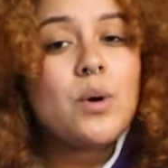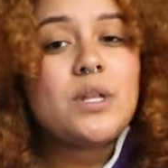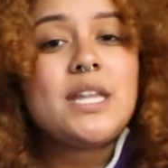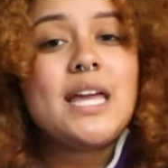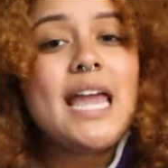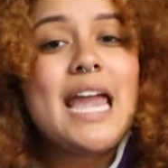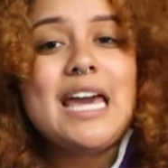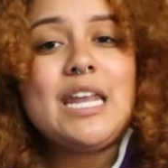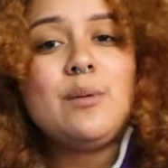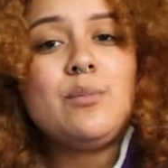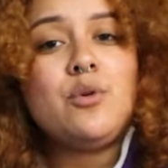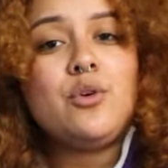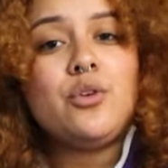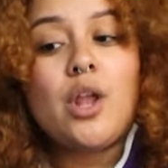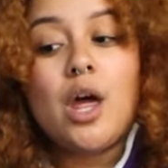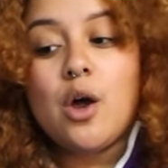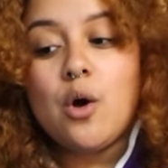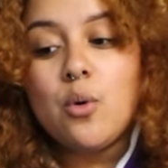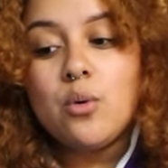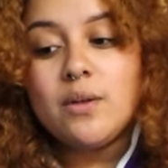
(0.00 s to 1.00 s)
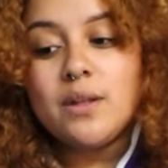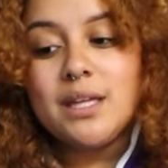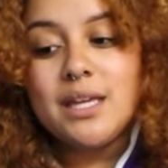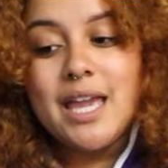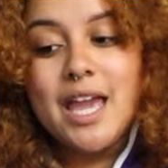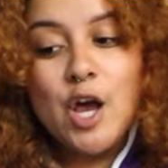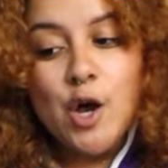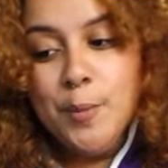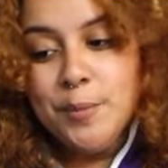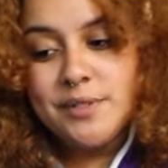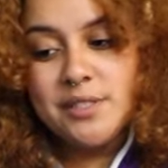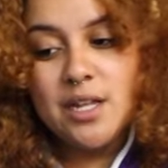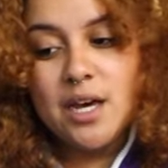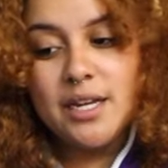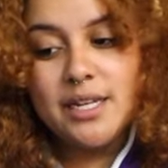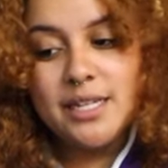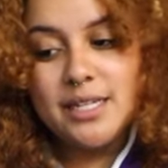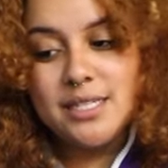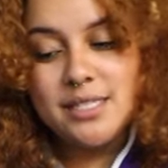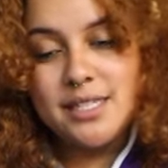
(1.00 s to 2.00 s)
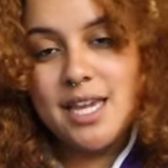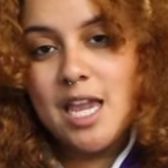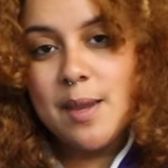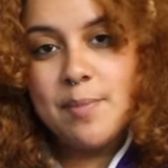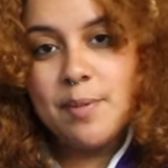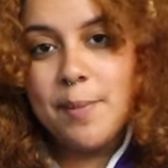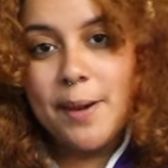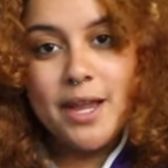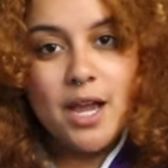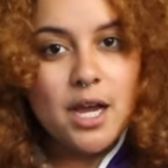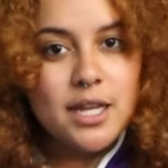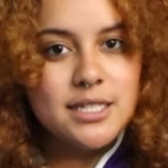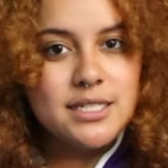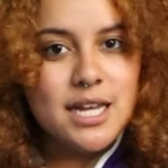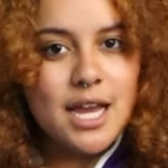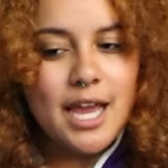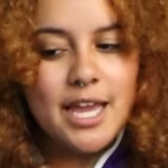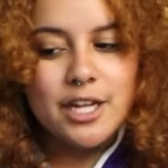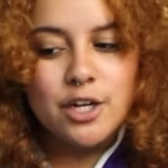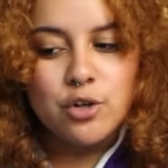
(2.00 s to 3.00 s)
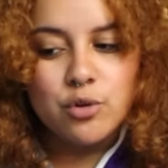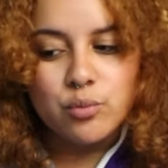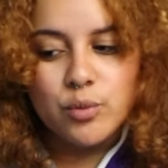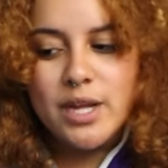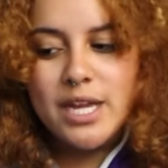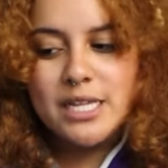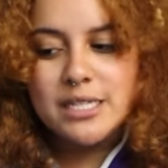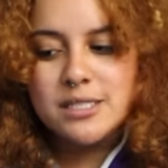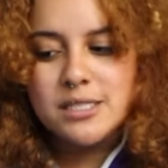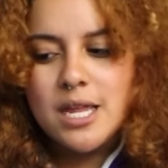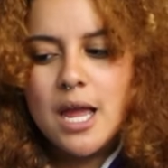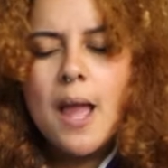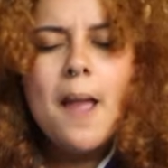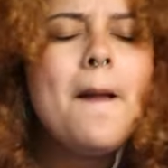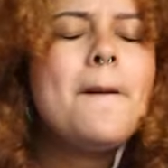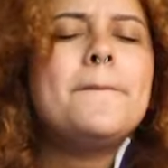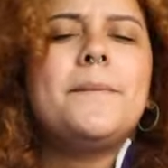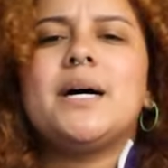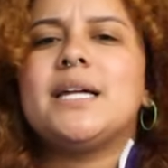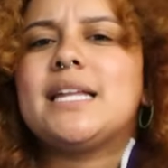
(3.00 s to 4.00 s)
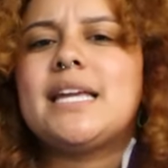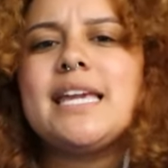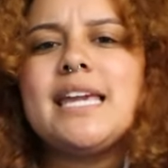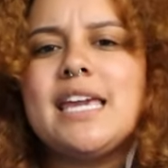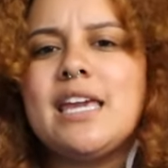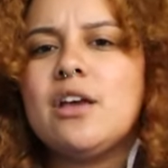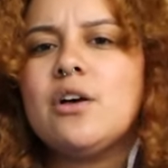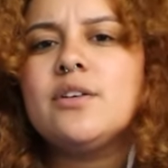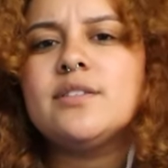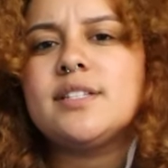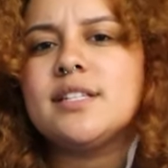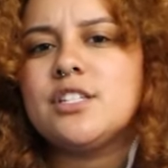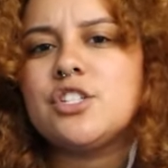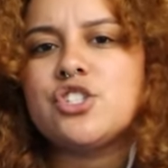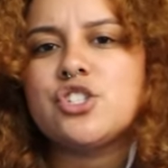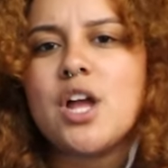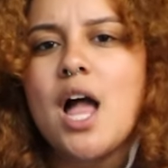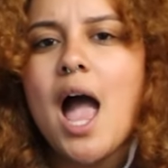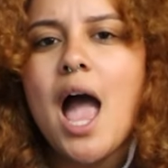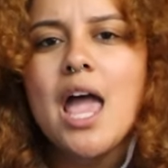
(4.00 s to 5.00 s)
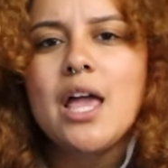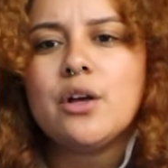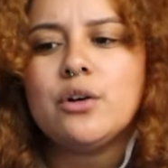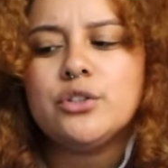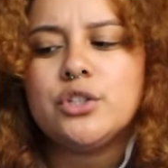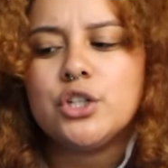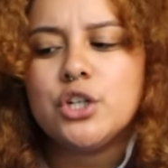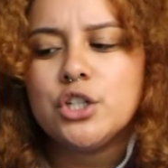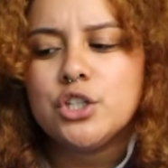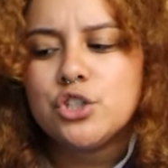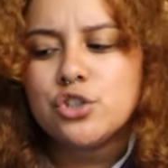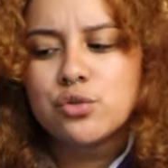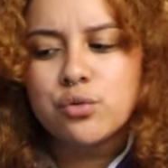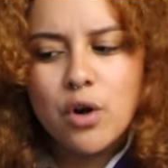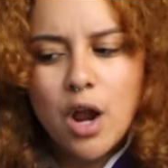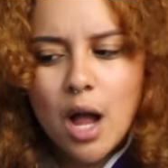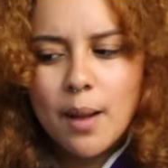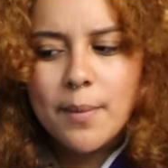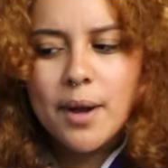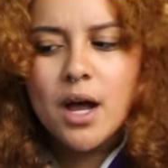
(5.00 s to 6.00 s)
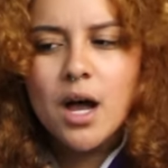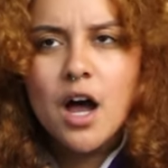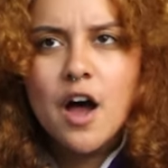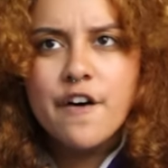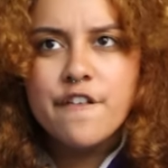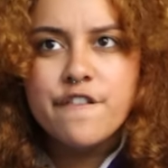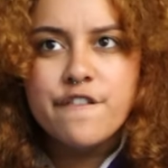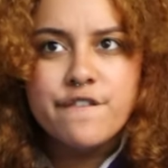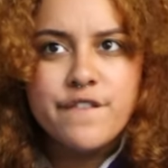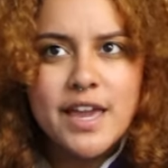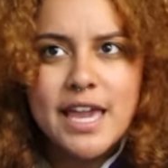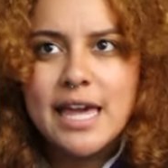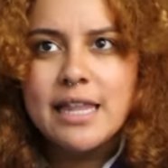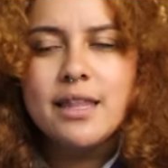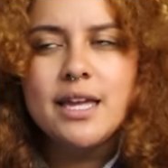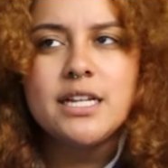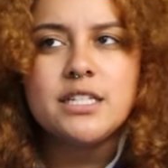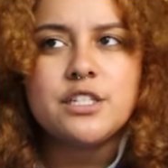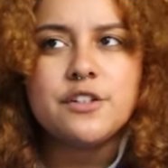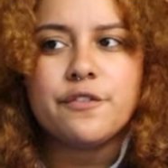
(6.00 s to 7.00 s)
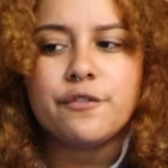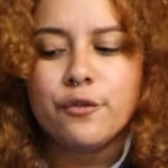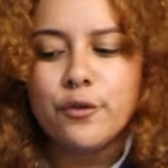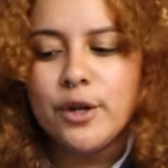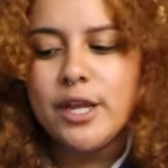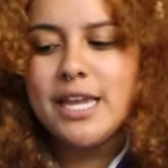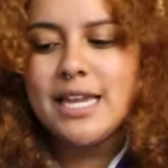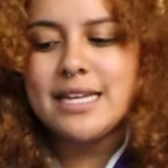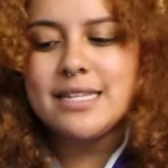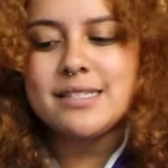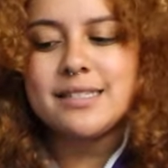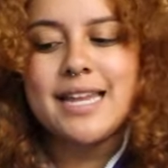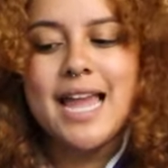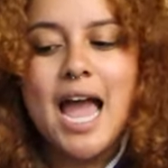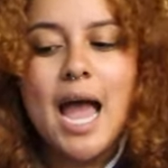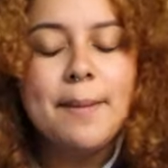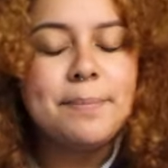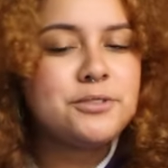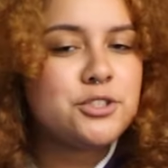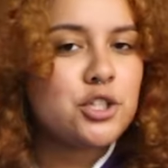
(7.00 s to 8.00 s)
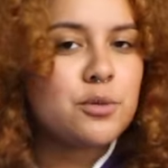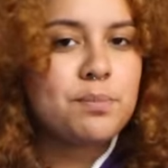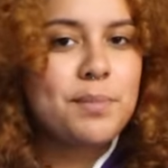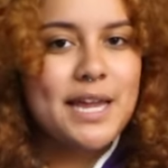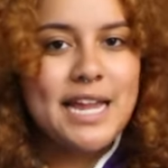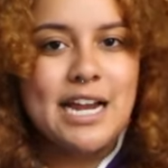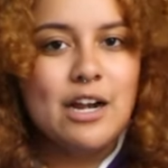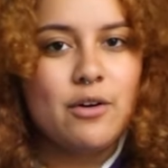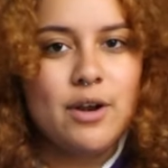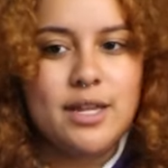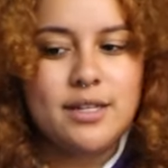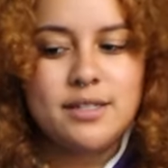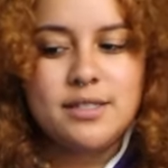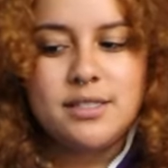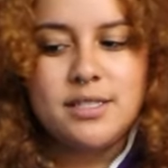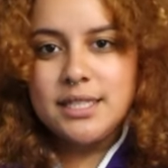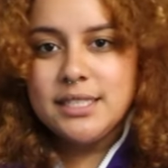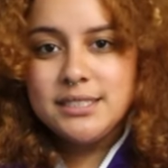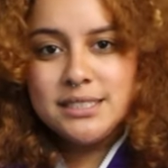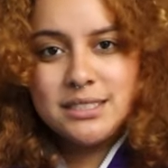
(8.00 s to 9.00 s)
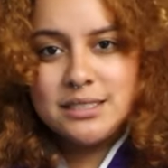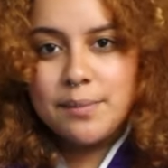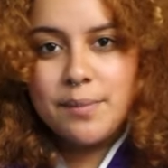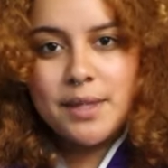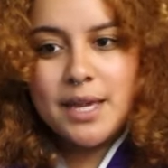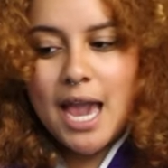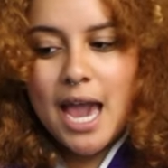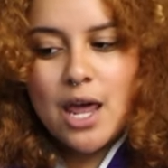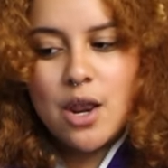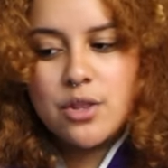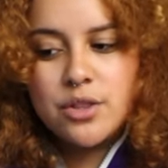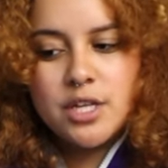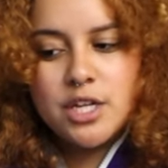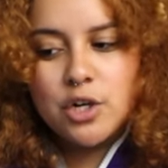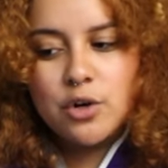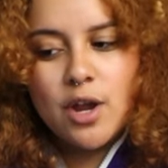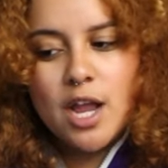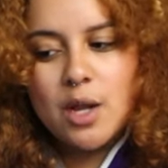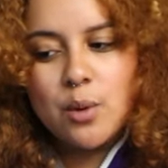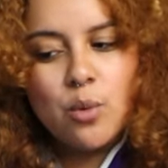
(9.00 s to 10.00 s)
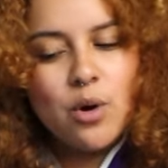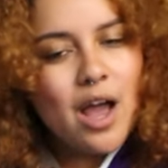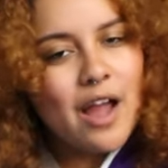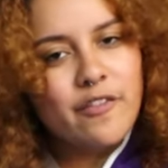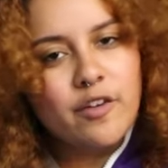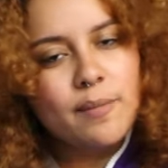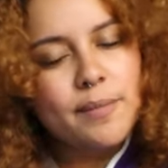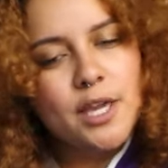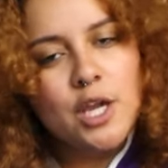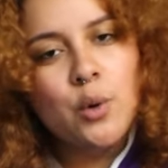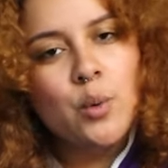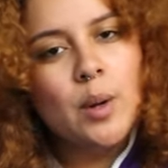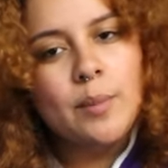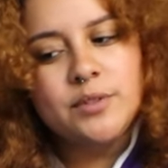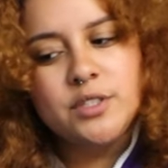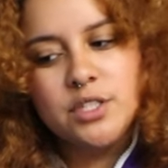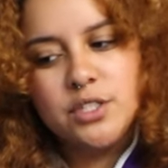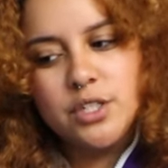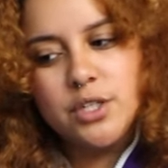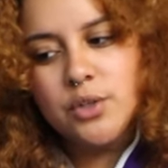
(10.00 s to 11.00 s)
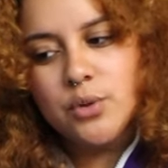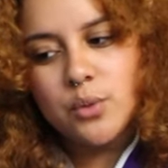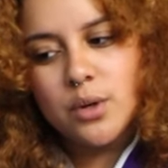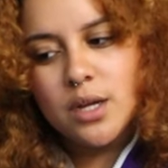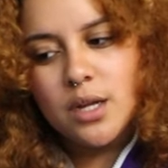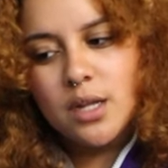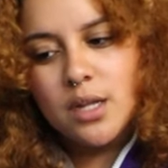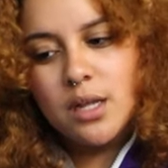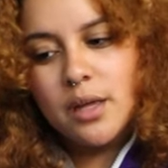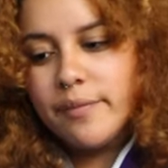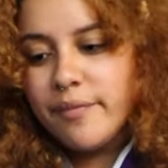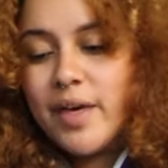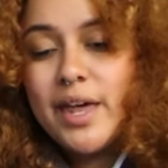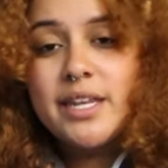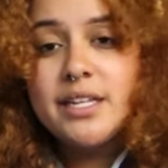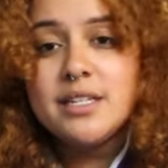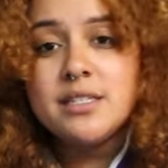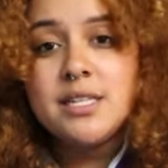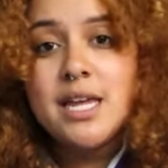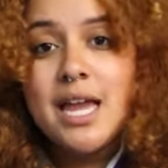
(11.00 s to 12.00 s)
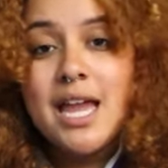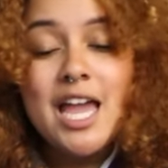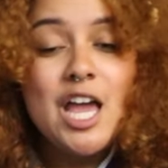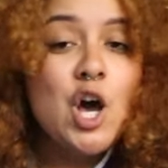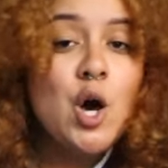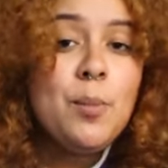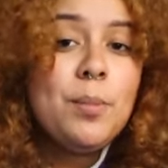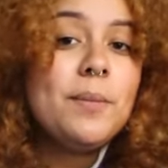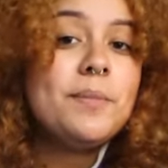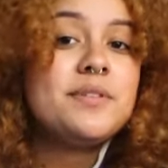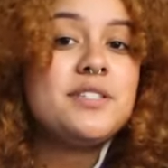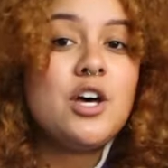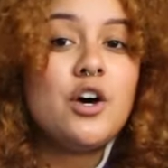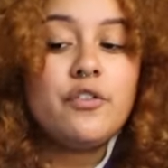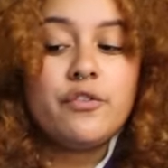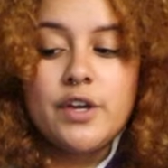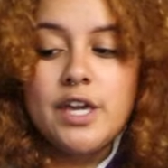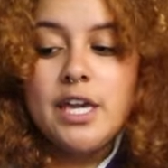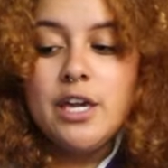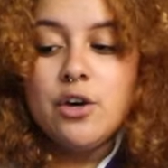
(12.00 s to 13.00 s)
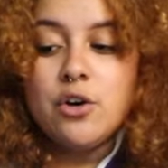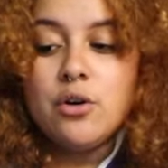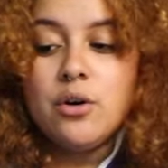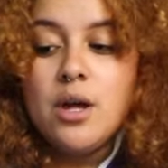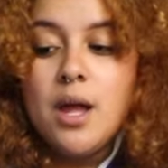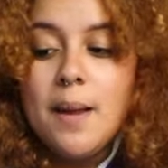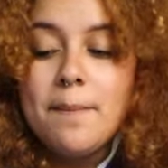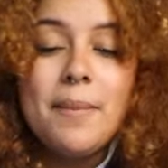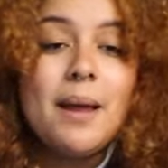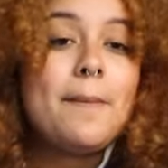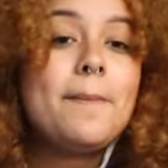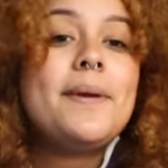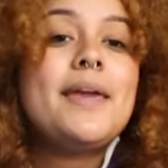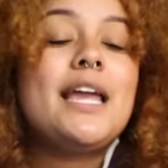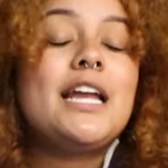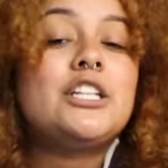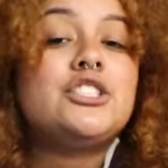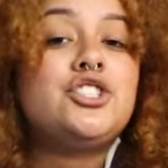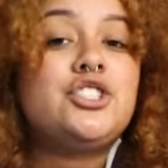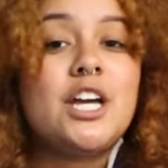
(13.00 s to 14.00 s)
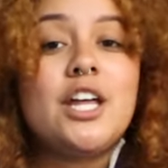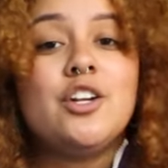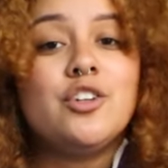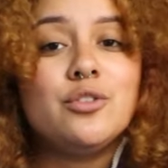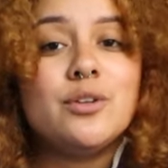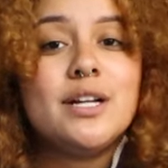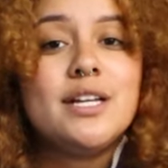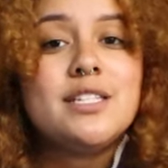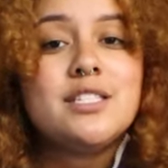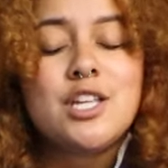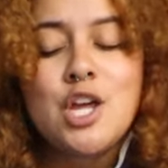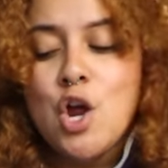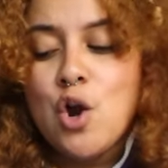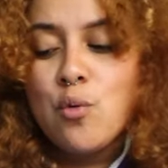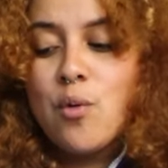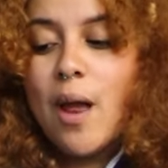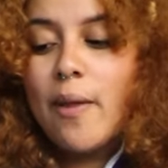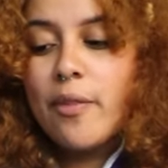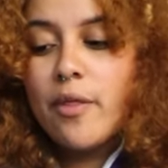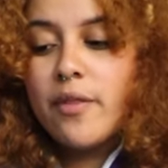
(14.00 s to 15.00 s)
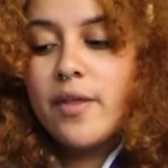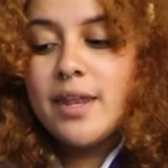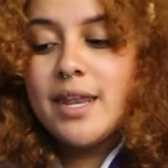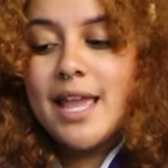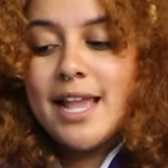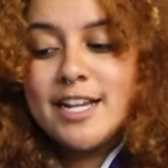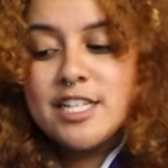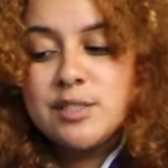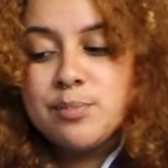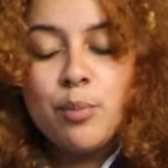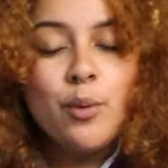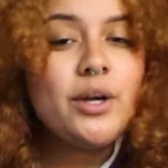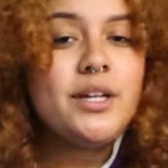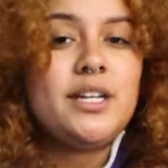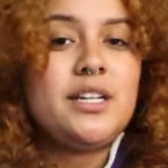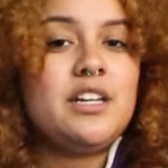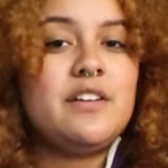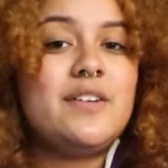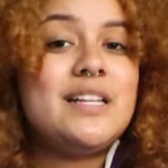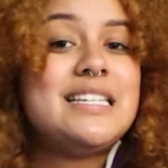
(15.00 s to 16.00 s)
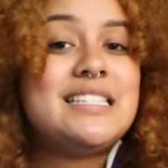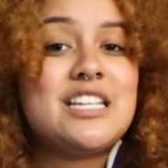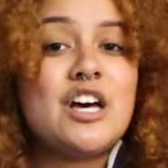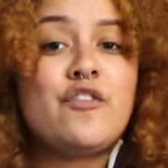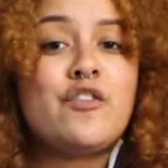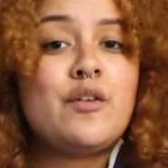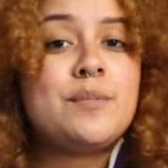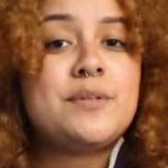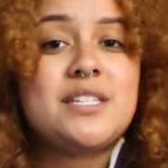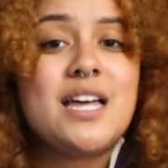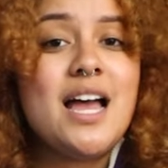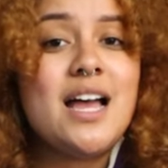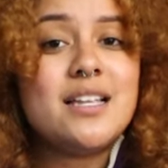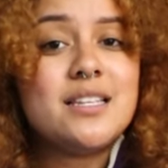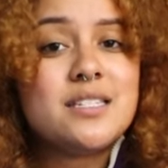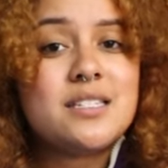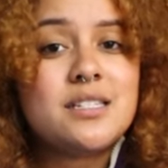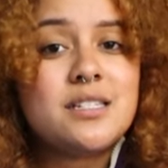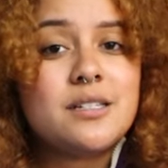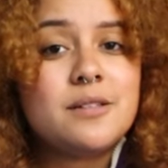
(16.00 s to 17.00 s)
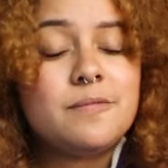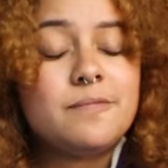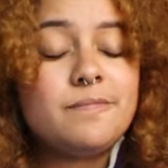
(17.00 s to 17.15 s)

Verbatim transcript: when the animal not only helps Lottie escape by untying her wrists, but heals his childhood trauma of failing to free his captured parents. This is something I don't think Craig will ever be equipped to do. That is, help himself heal by being generous rather than exploitative and self-obsessed.